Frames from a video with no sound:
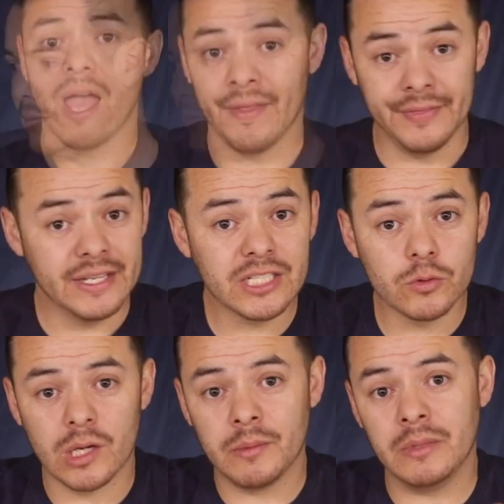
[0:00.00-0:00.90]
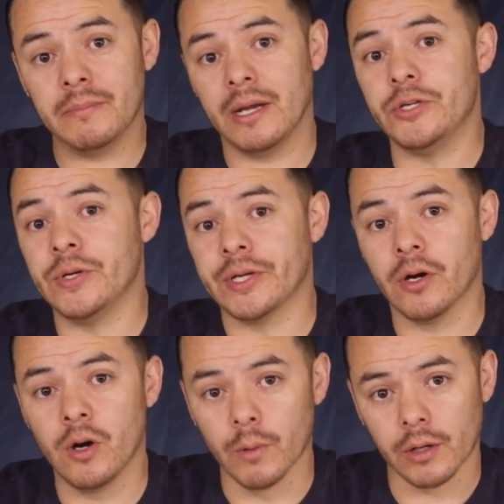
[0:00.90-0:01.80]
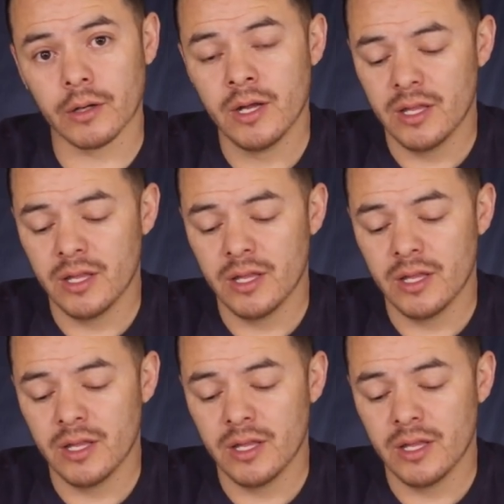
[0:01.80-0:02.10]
And this is what I mean by doing your homework.